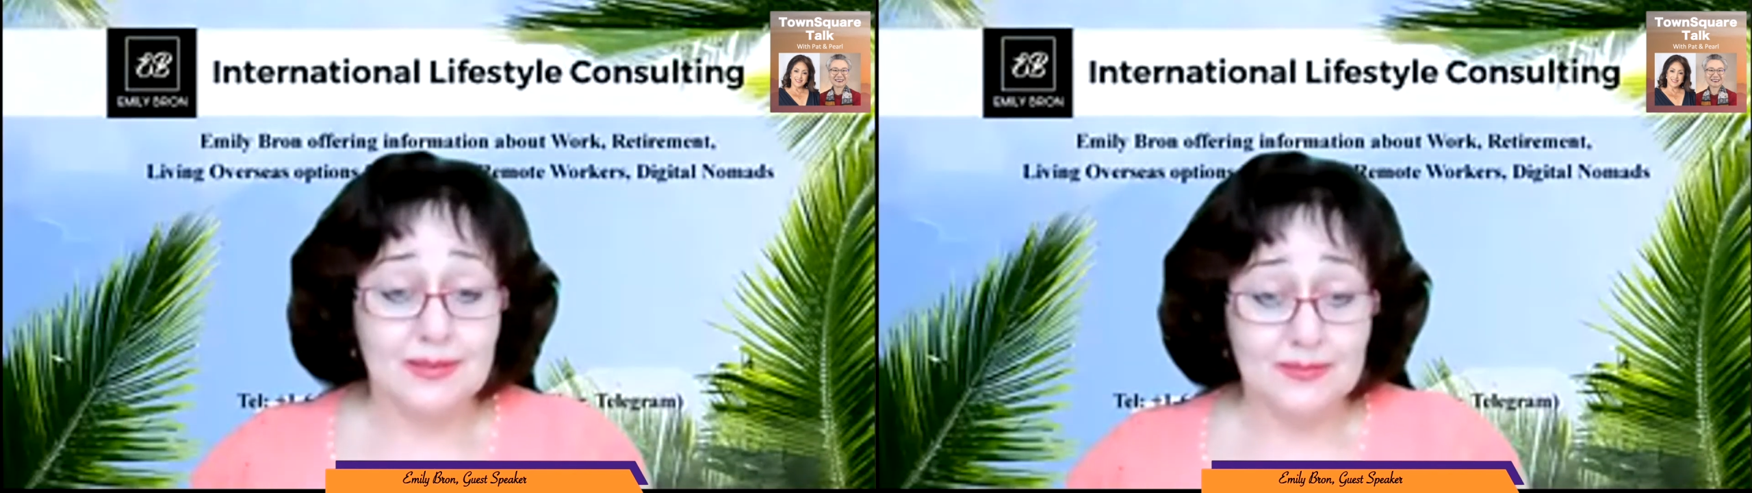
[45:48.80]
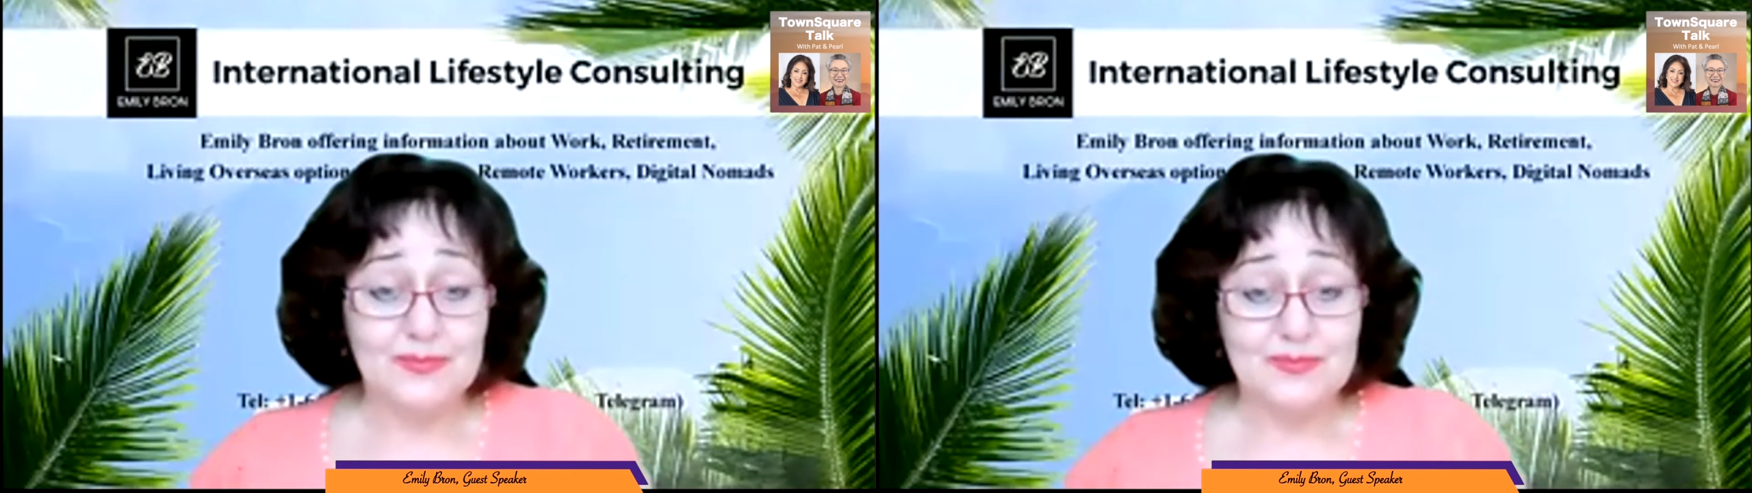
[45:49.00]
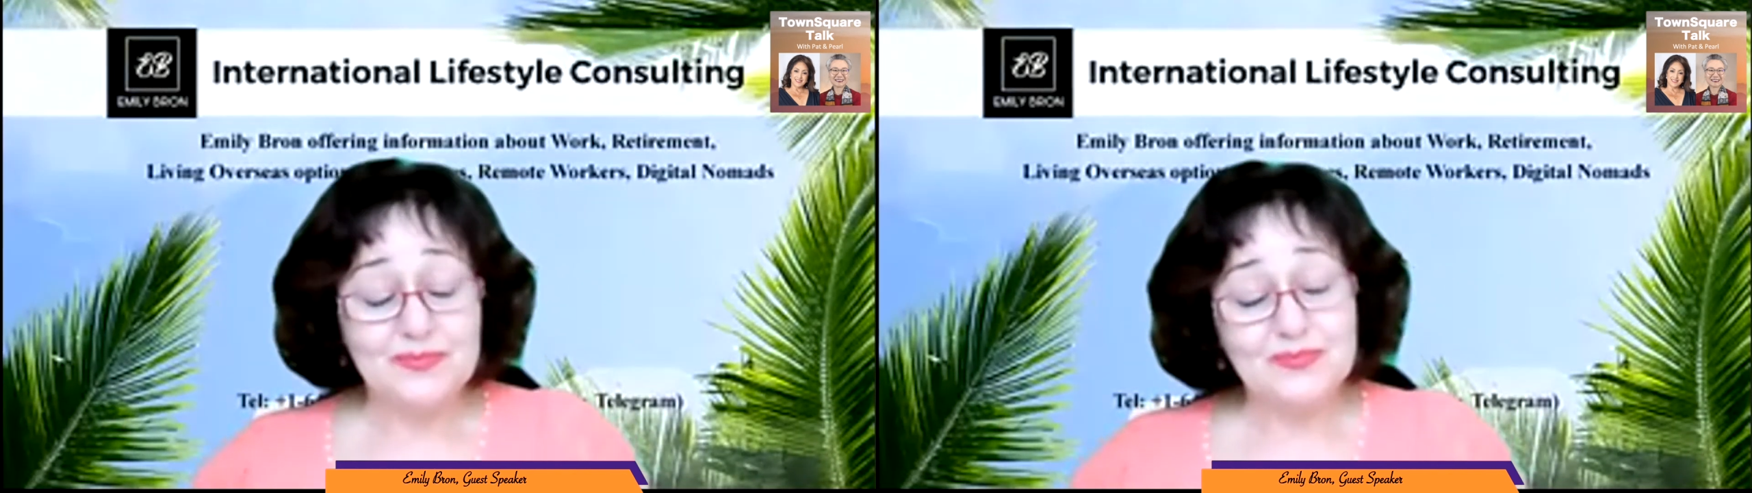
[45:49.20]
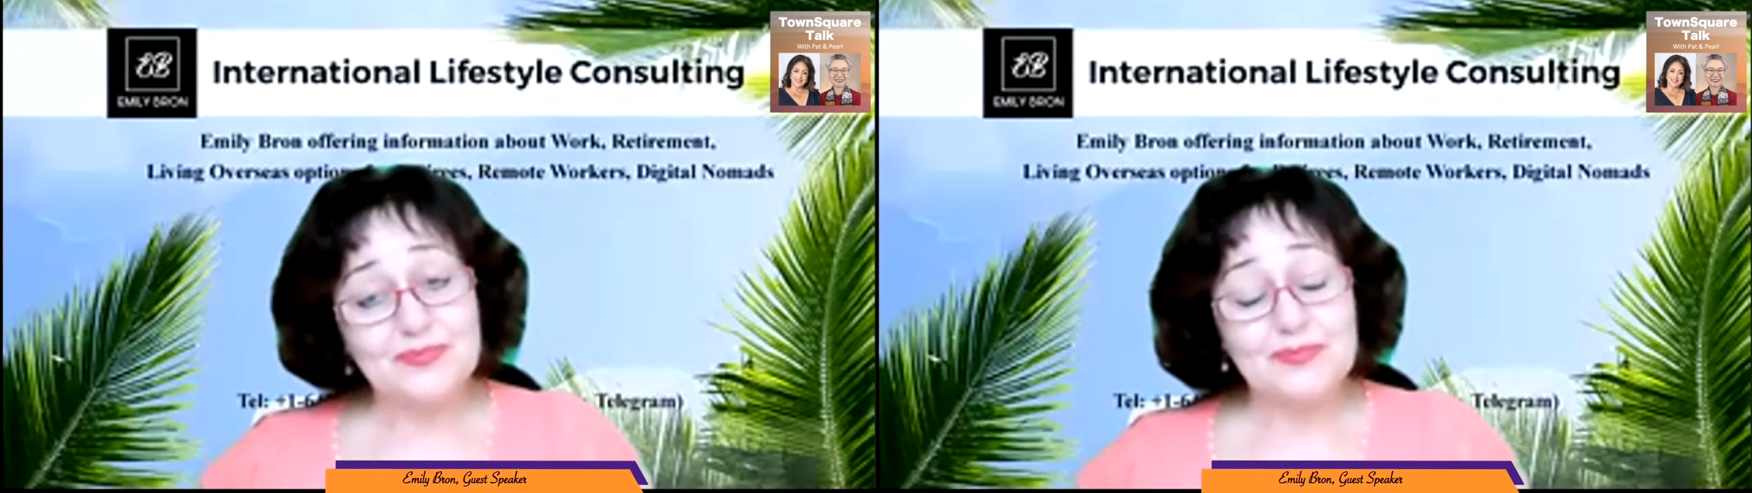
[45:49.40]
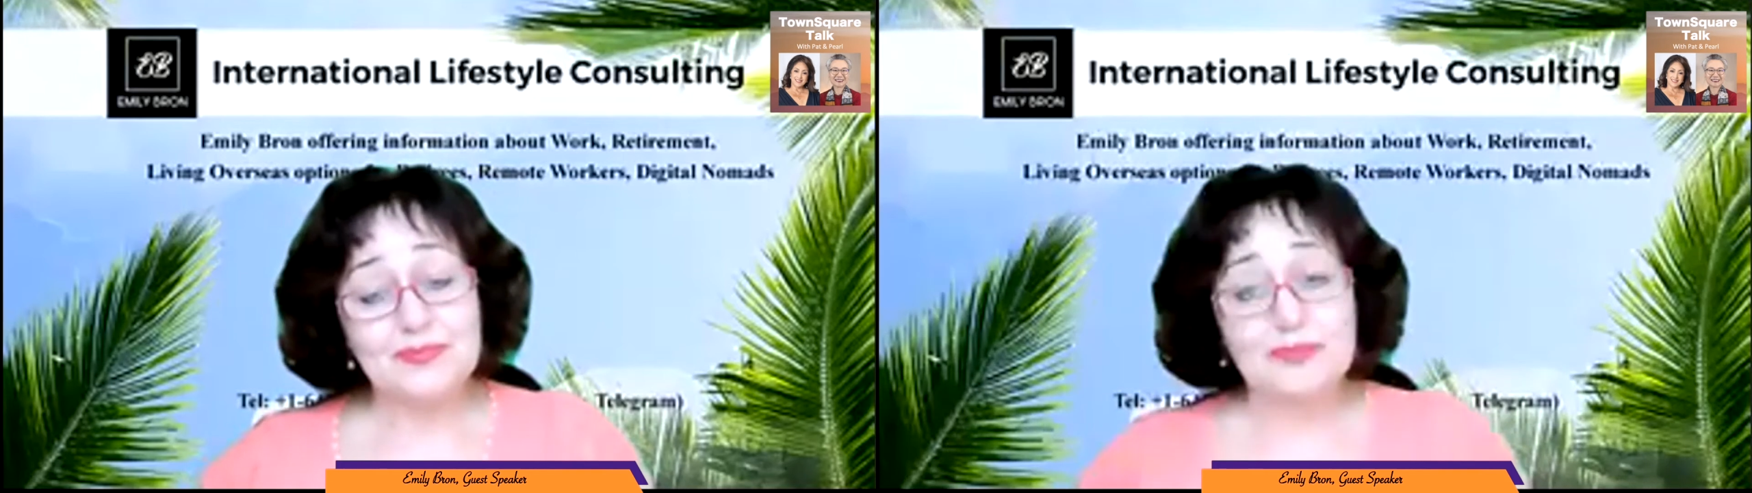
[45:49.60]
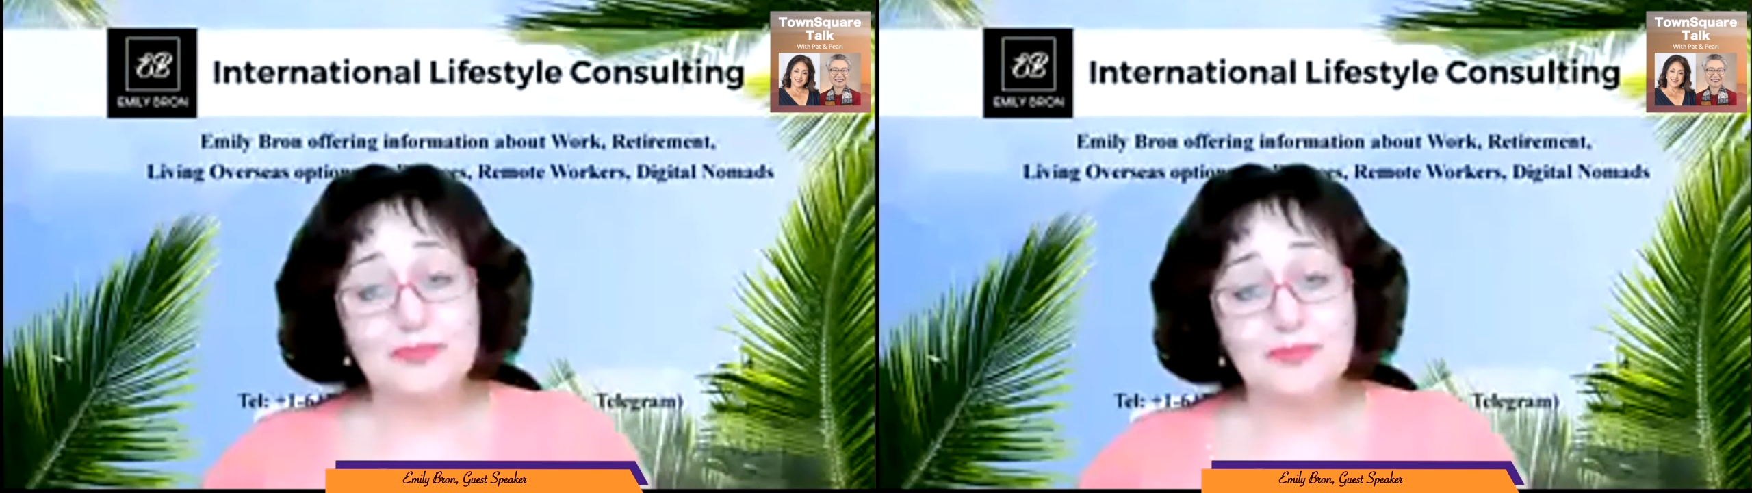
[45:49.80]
Less surprise.